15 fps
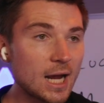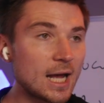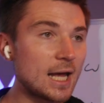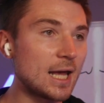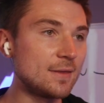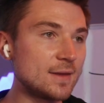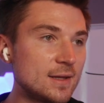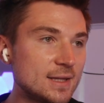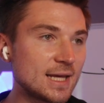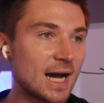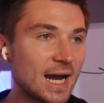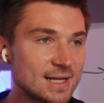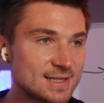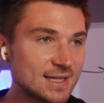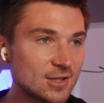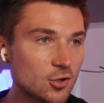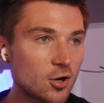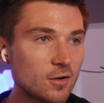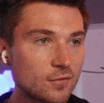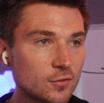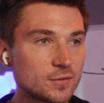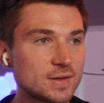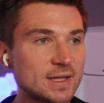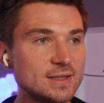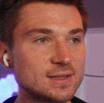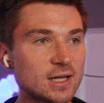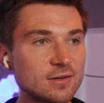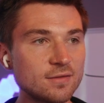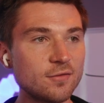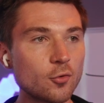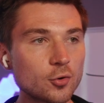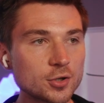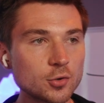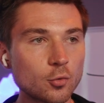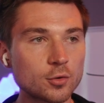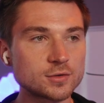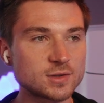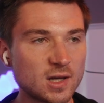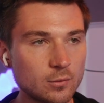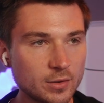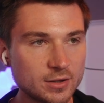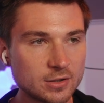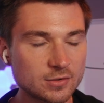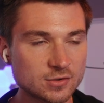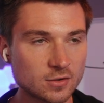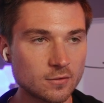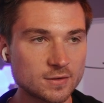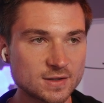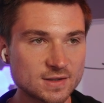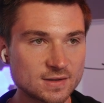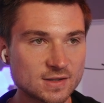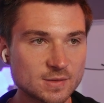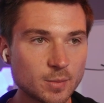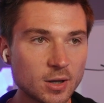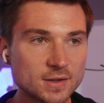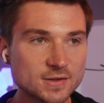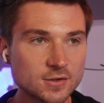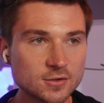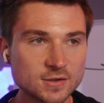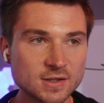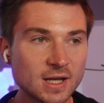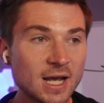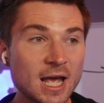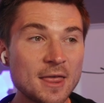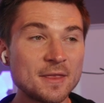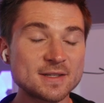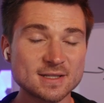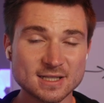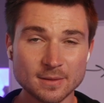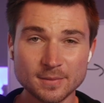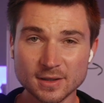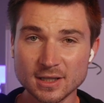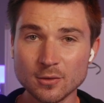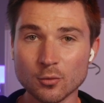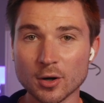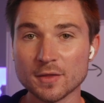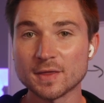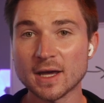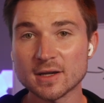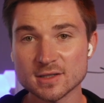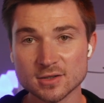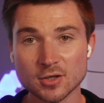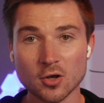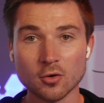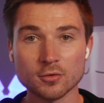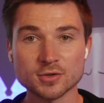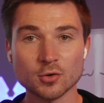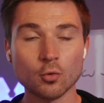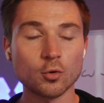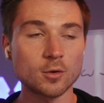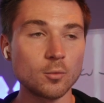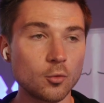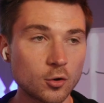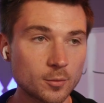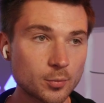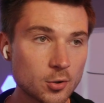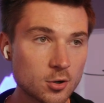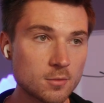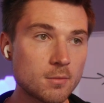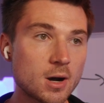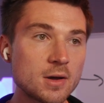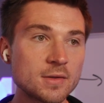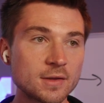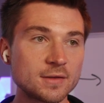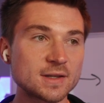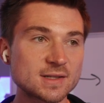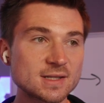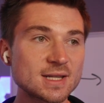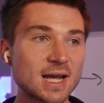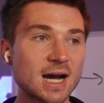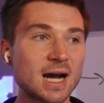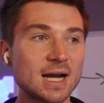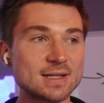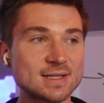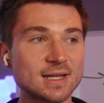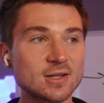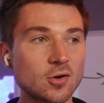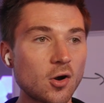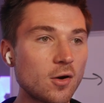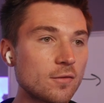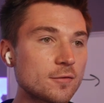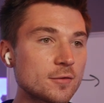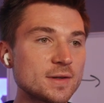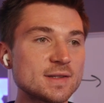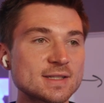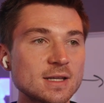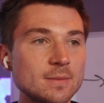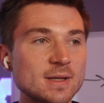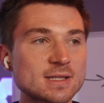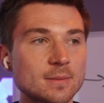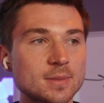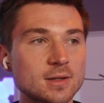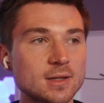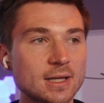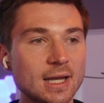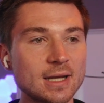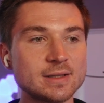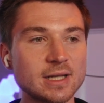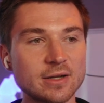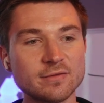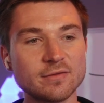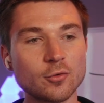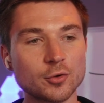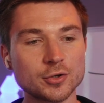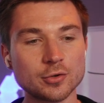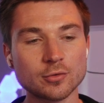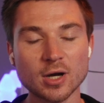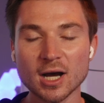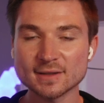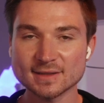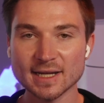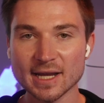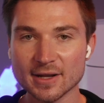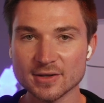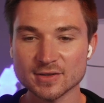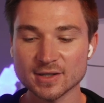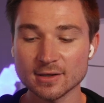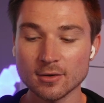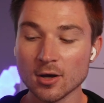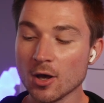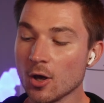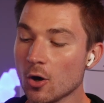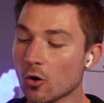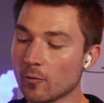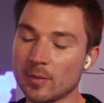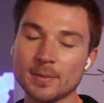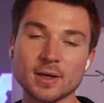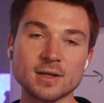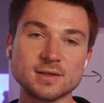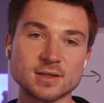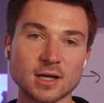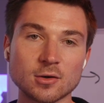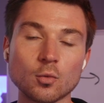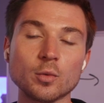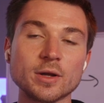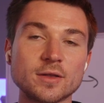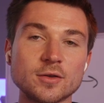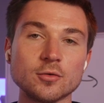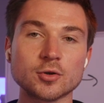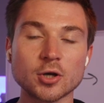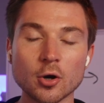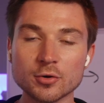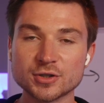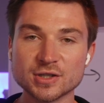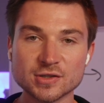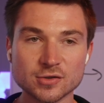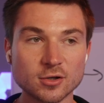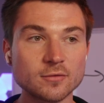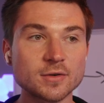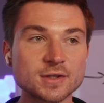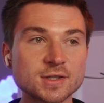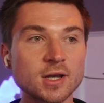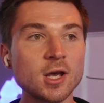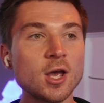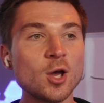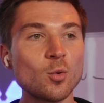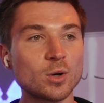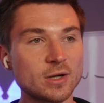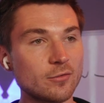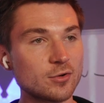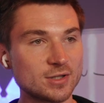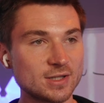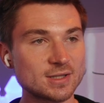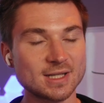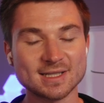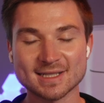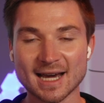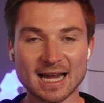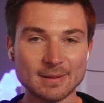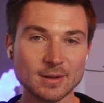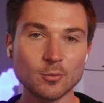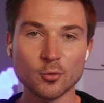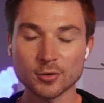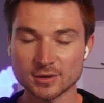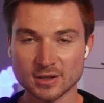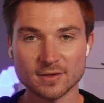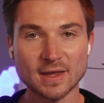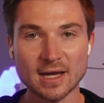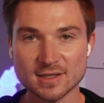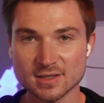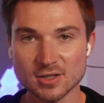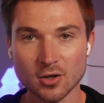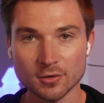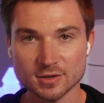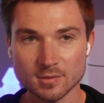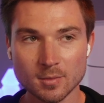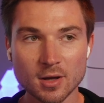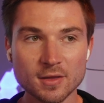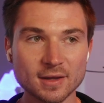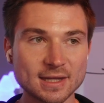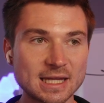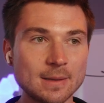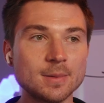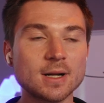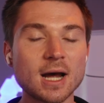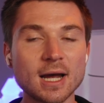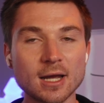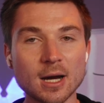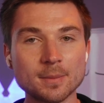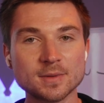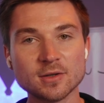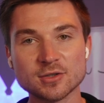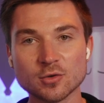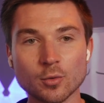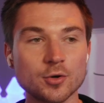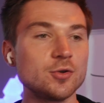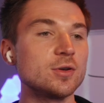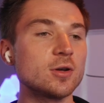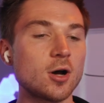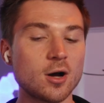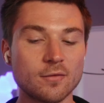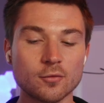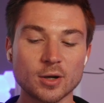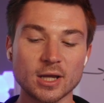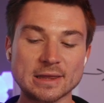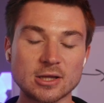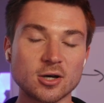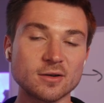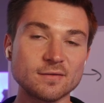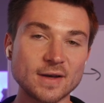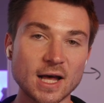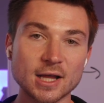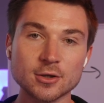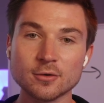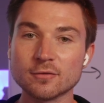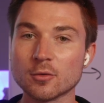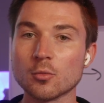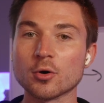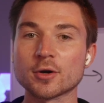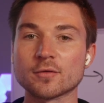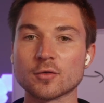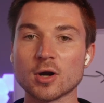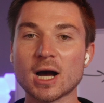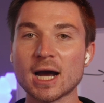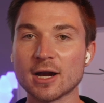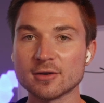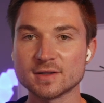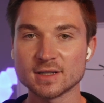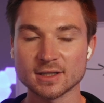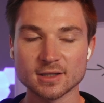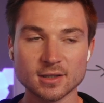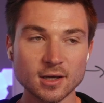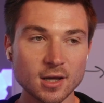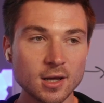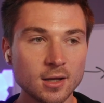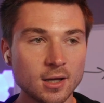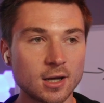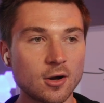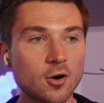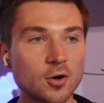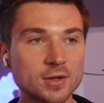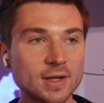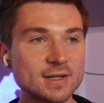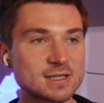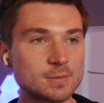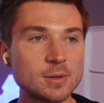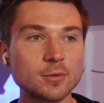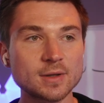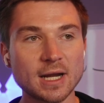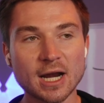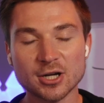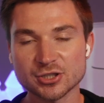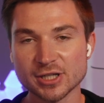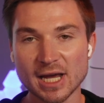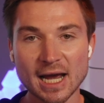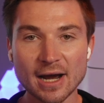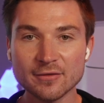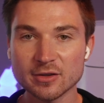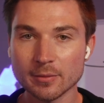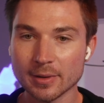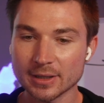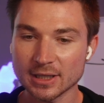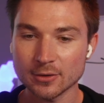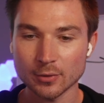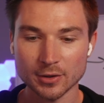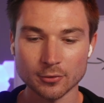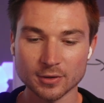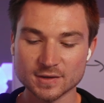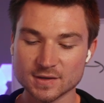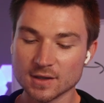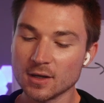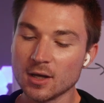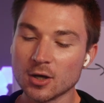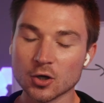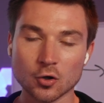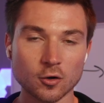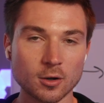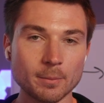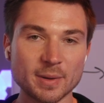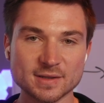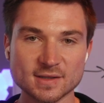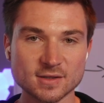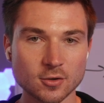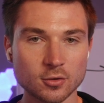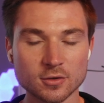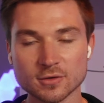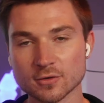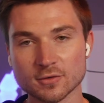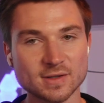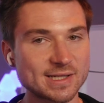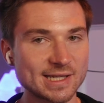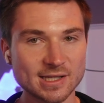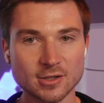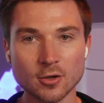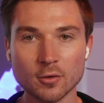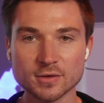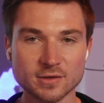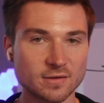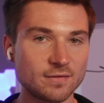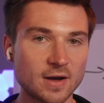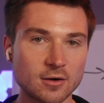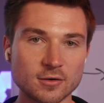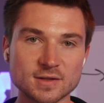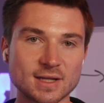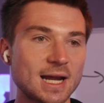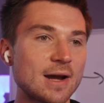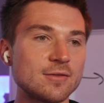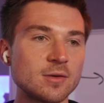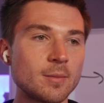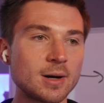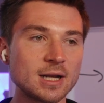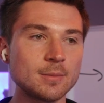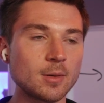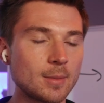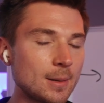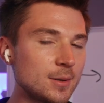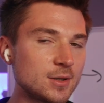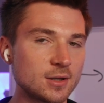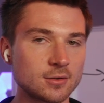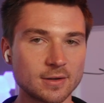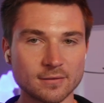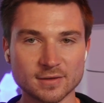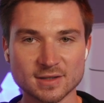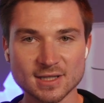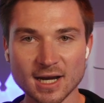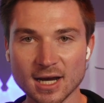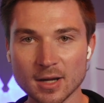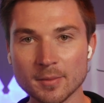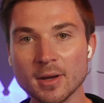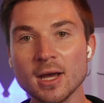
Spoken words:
And then the high ticket offer, the done for you or done with you services and sponsors. This is typically $1,000 or more per month. This is a high ticket offer. This can be something like a done for you content agency or maybe a done with you coaching service. Whatever it is, it's got to be more than $1,000 a month. Keep it high up there to where you can offer a lot of value for more of your higher ticket audience of people that actually have the money, whether it's current business owners or CEOs or founders that have the money, but maybe they don't have the time.